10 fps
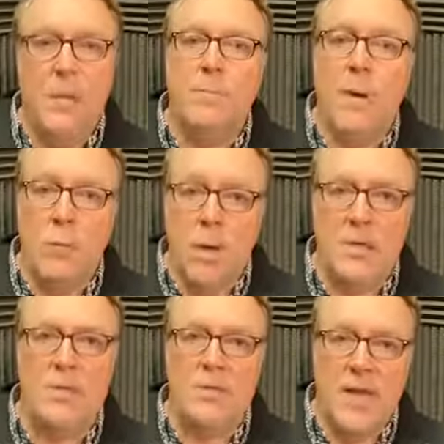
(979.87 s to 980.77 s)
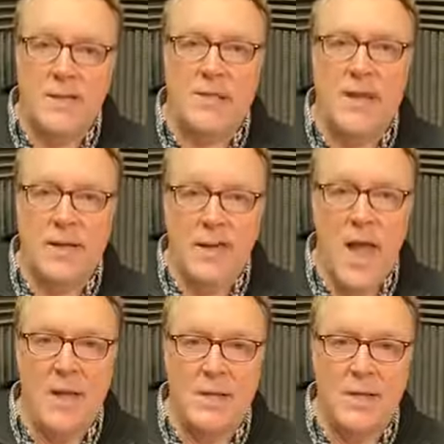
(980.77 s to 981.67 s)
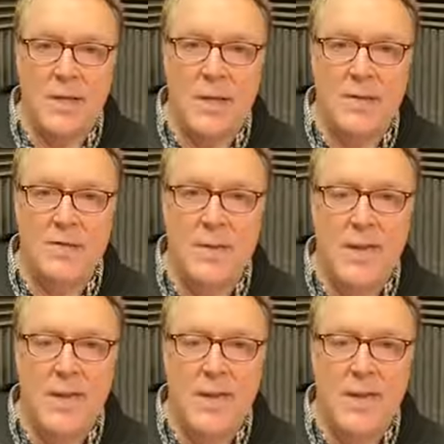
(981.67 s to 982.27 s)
but was testing negative.